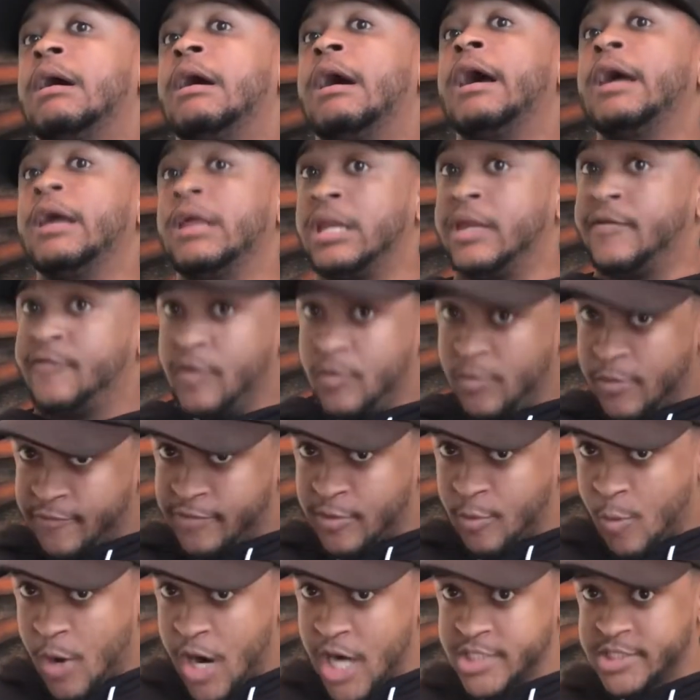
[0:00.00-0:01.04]
interview with the
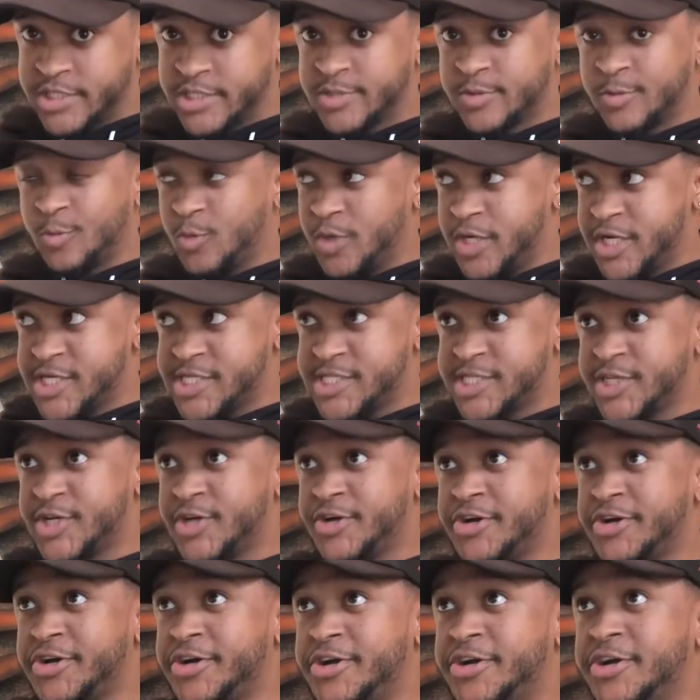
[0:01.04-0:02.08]
Washington
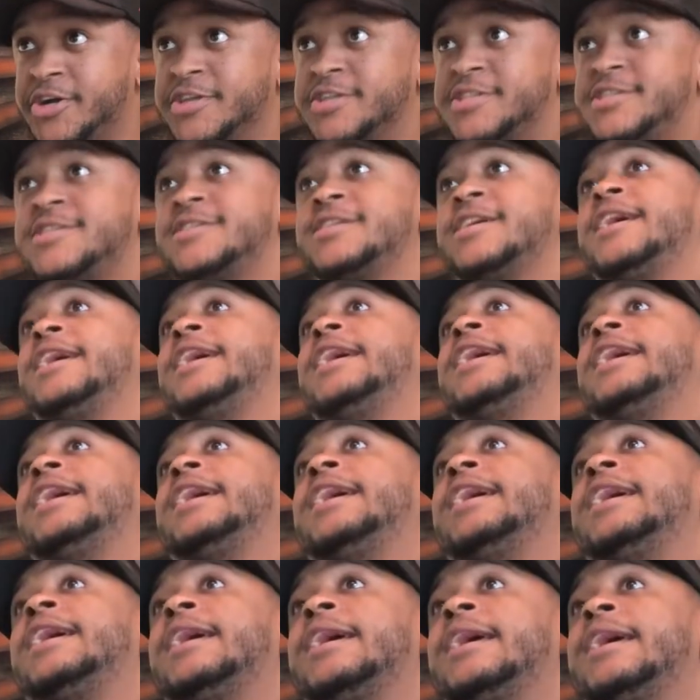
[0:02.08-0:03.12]
Wizards,
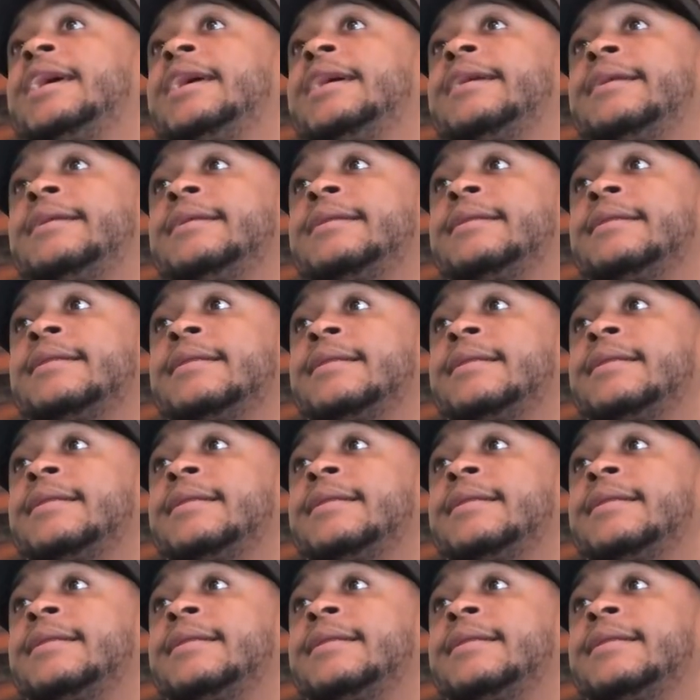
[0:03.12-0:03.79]
and